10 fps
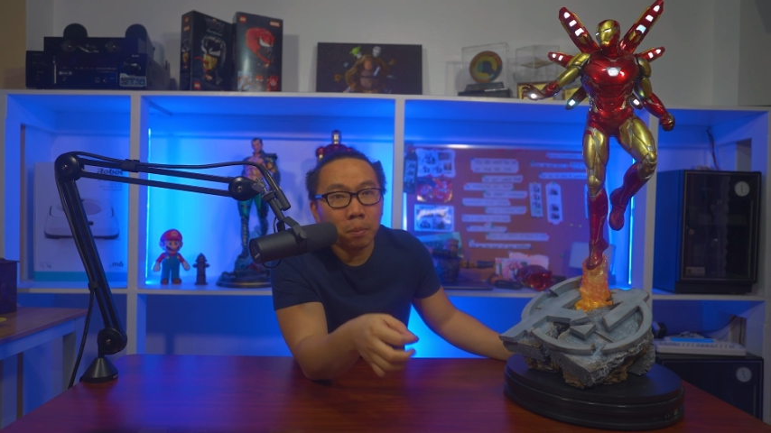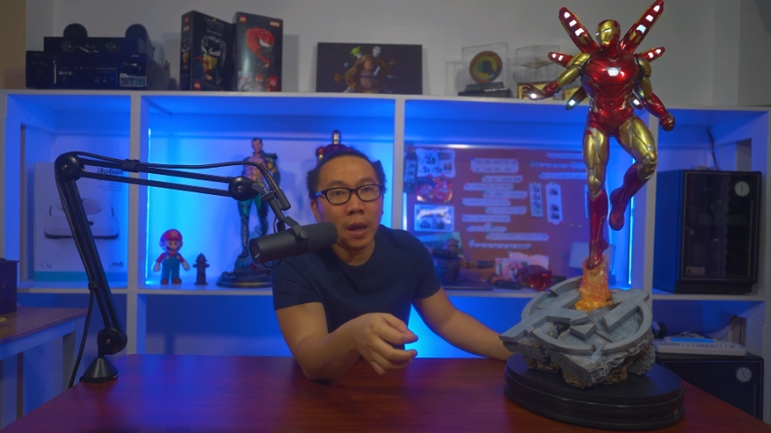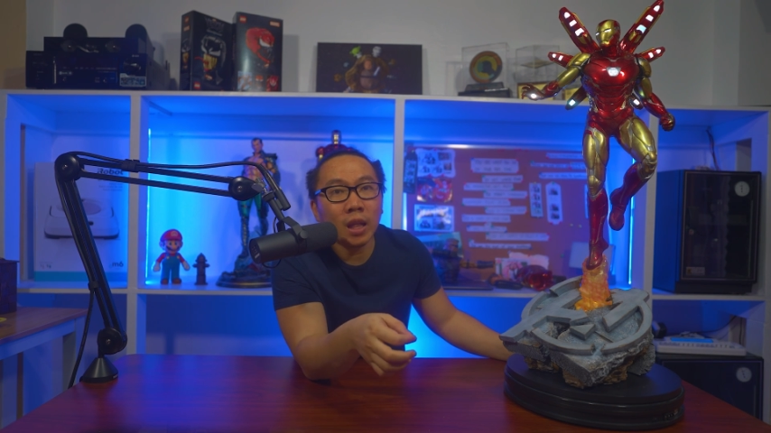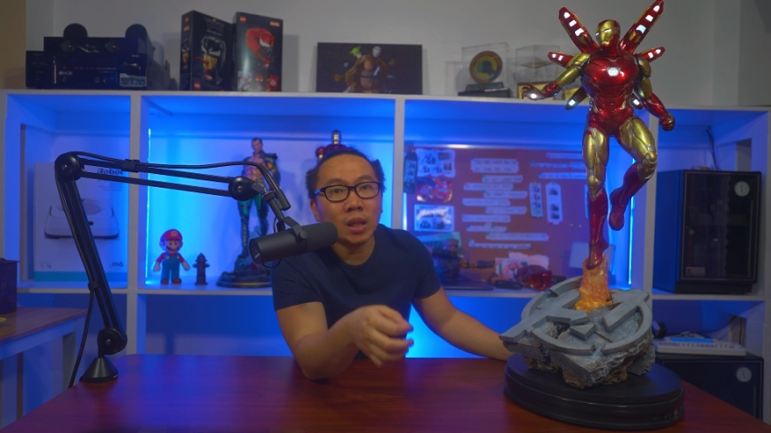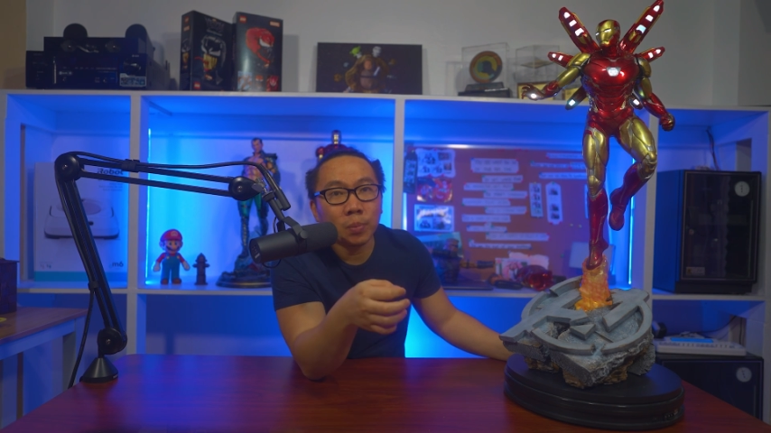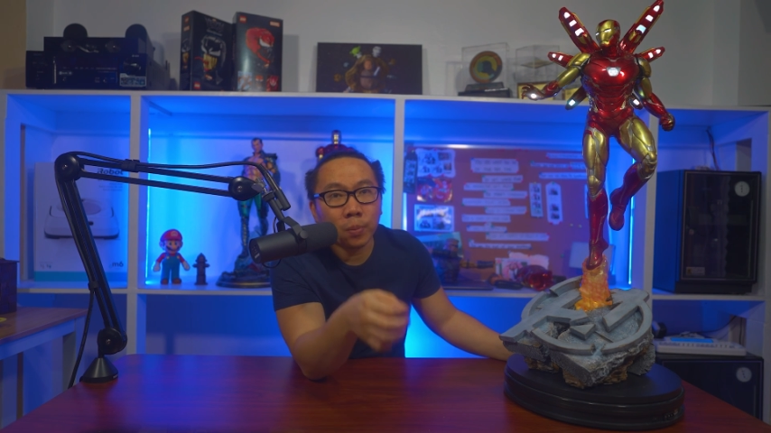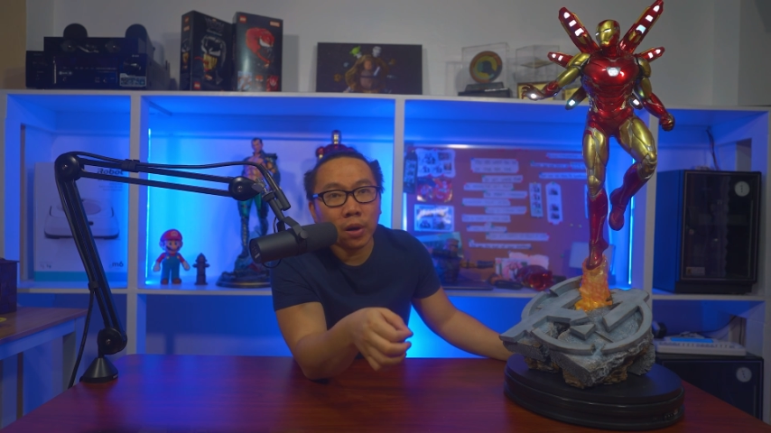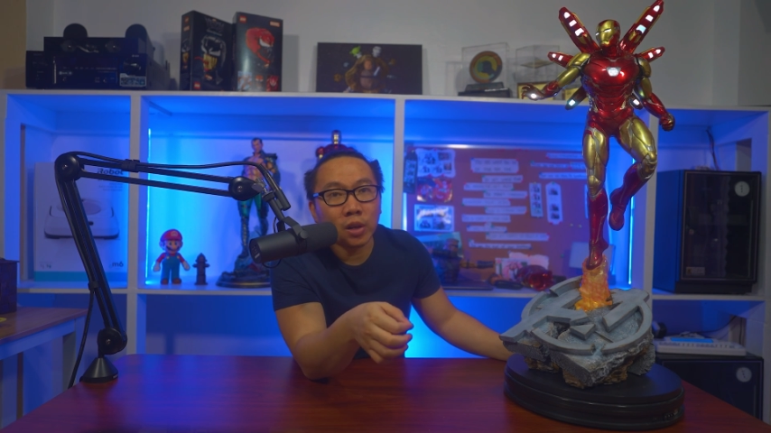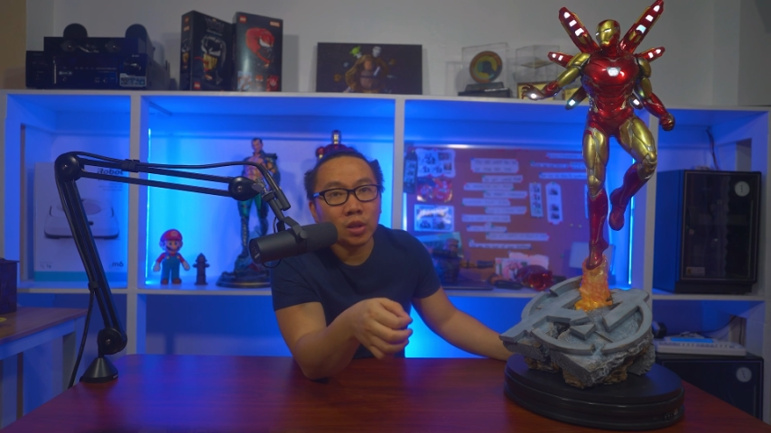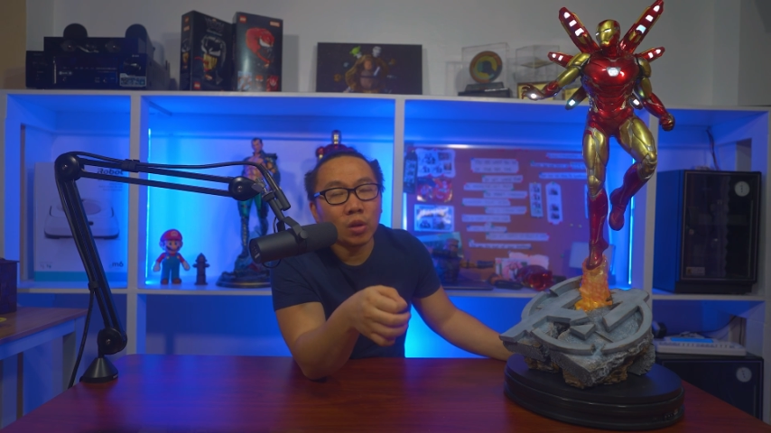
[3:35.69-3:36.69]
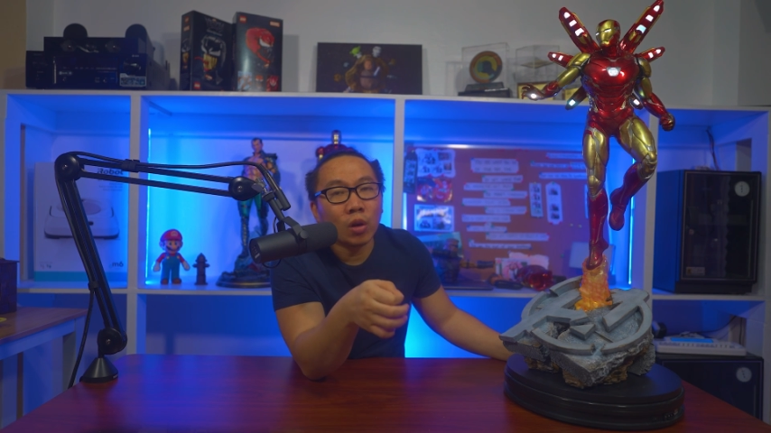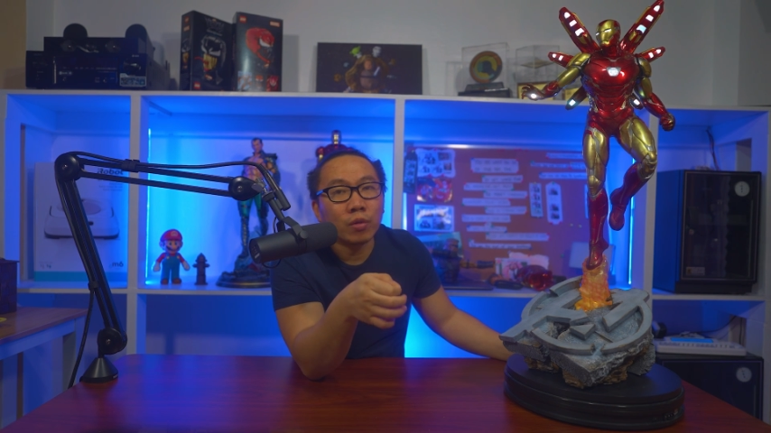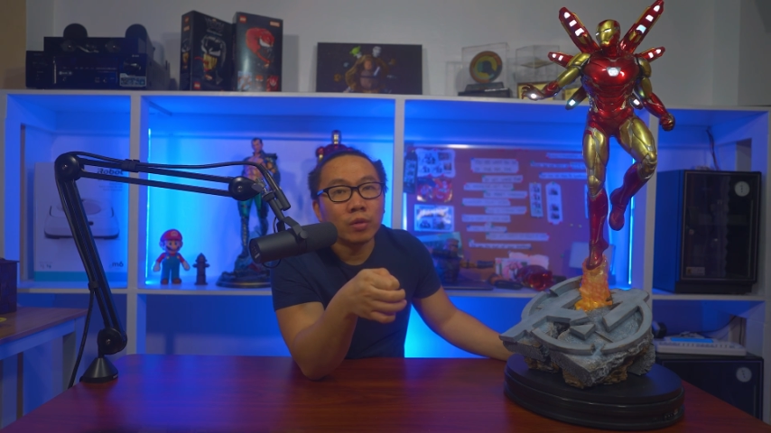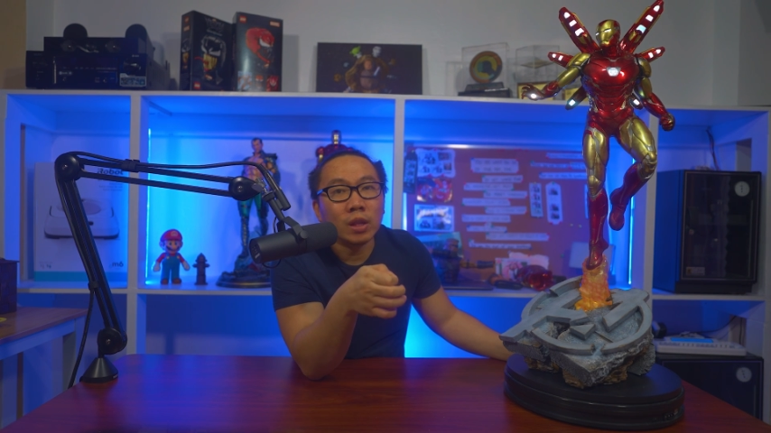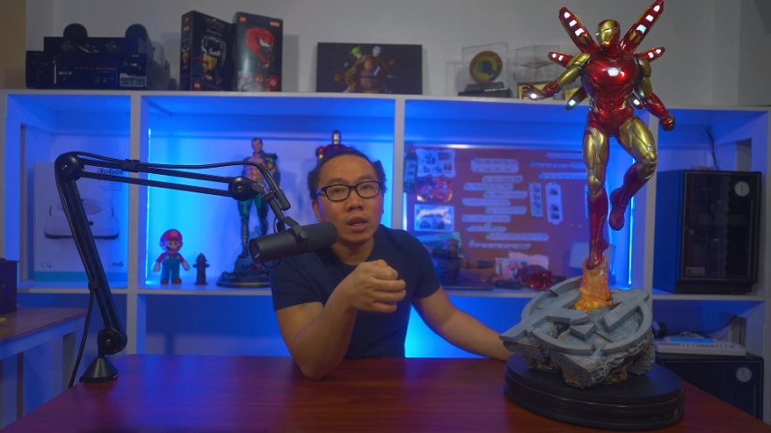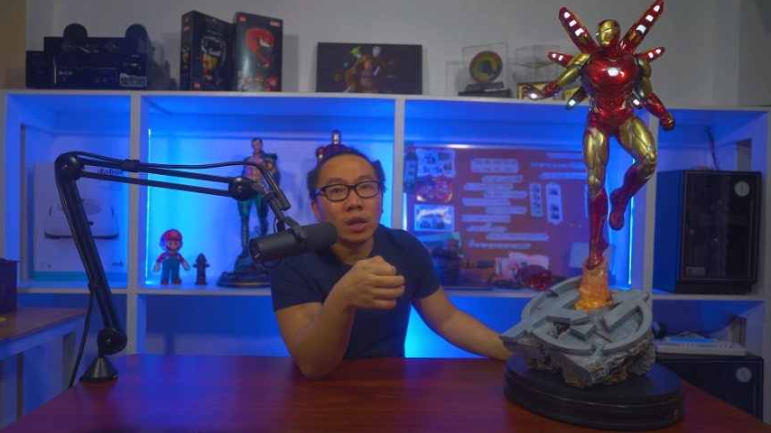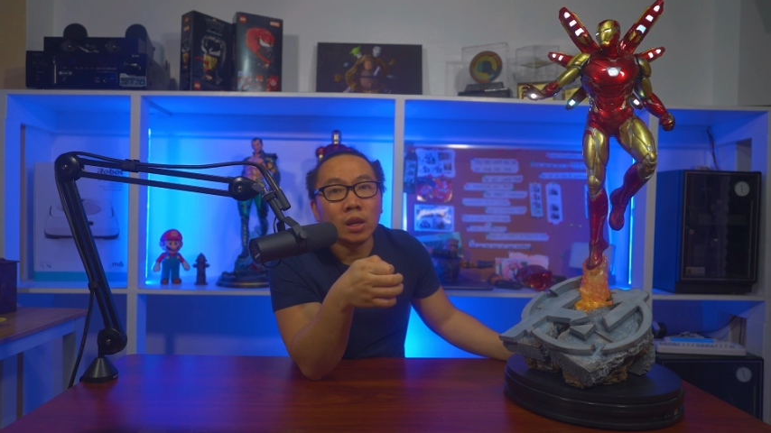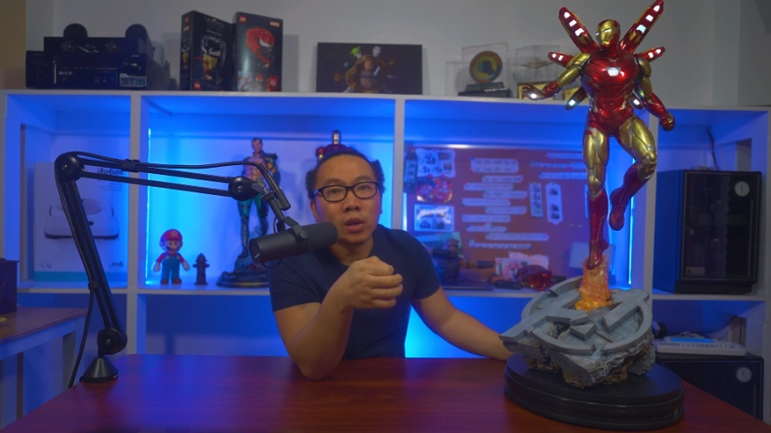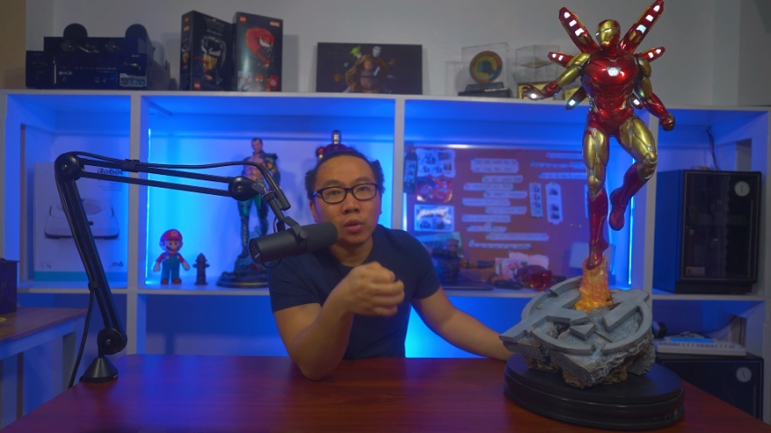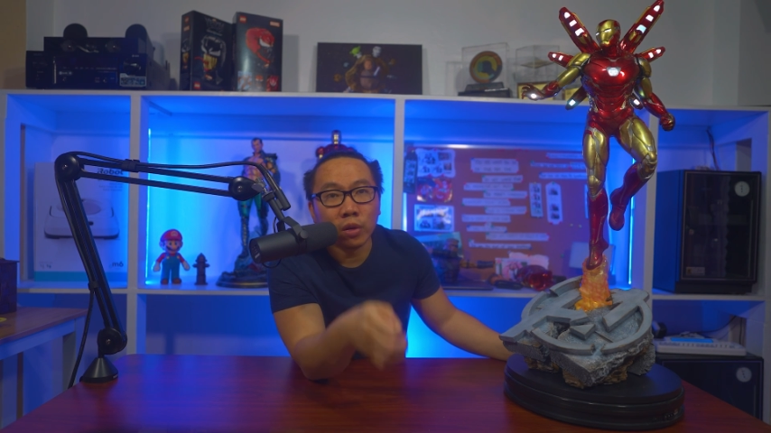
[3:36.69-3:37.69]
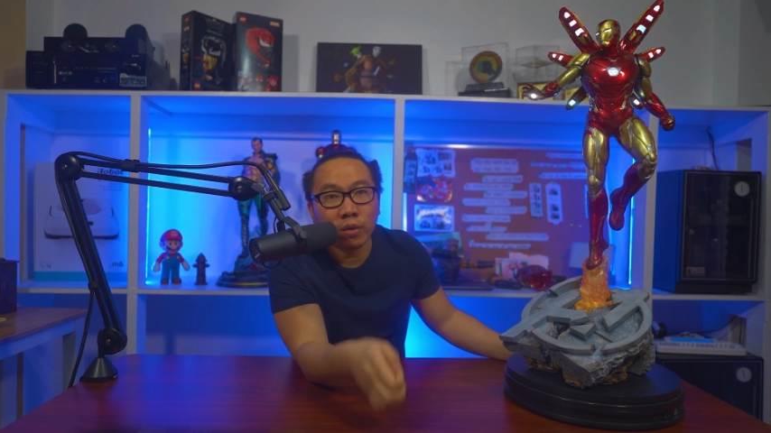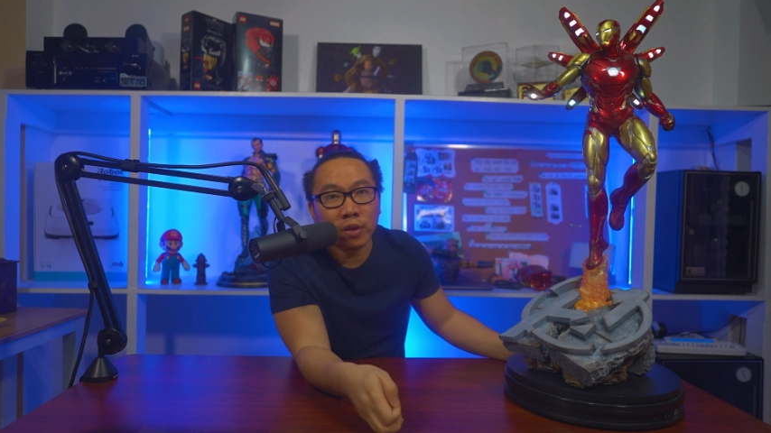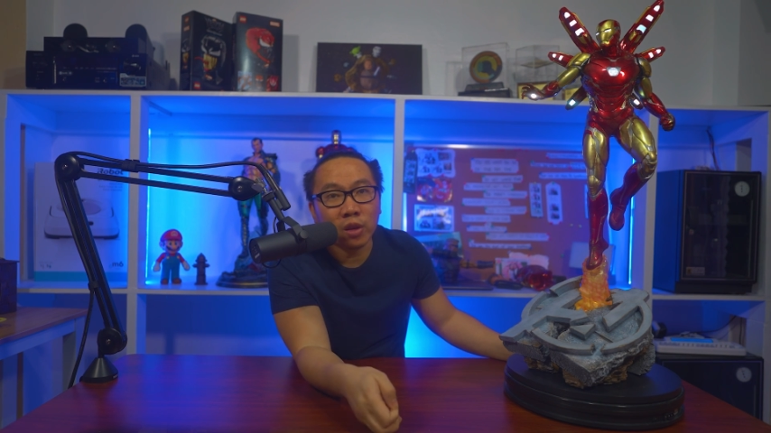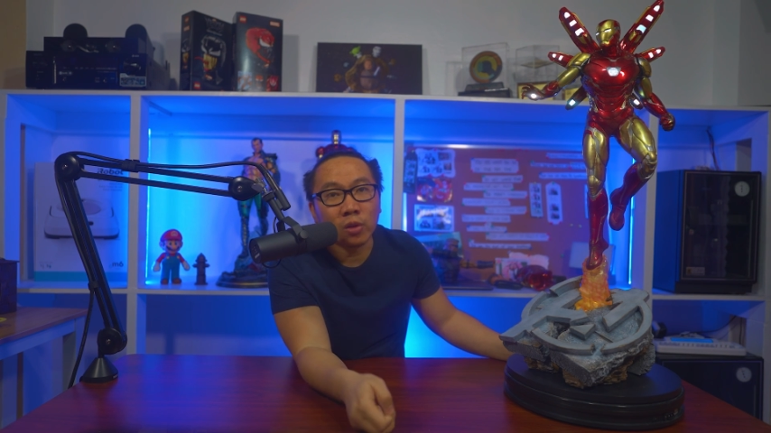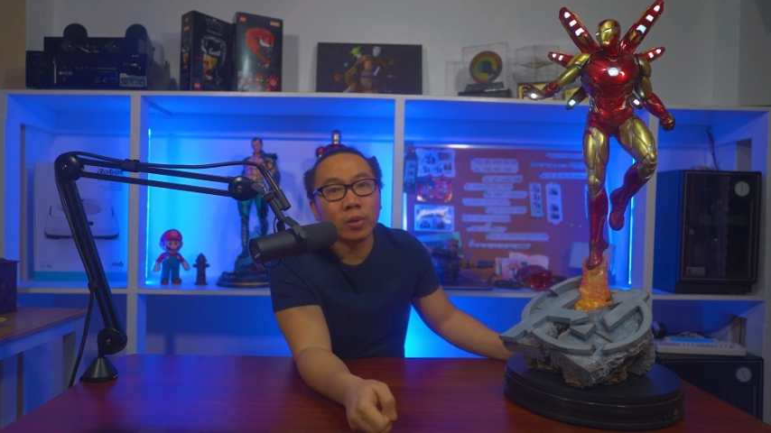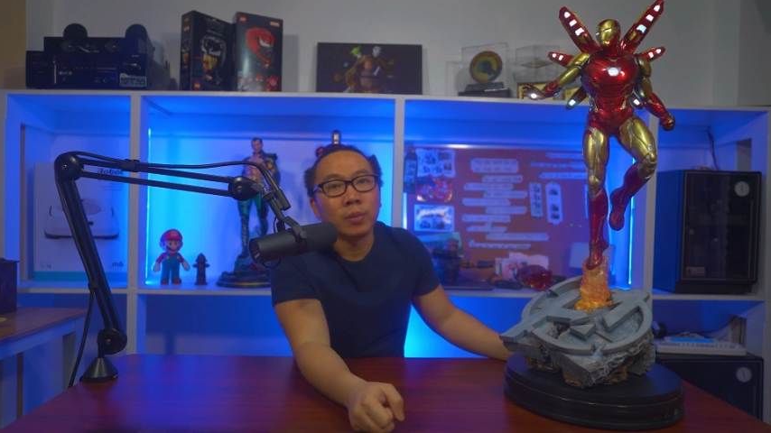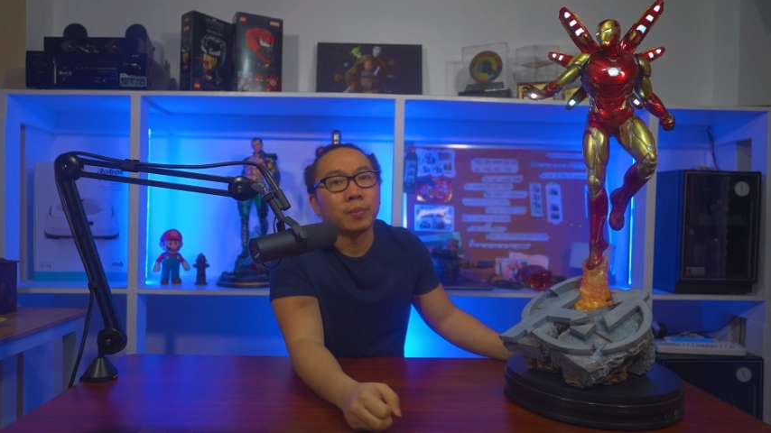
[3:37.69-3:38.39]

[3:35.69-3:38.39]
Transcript: paint part of the review.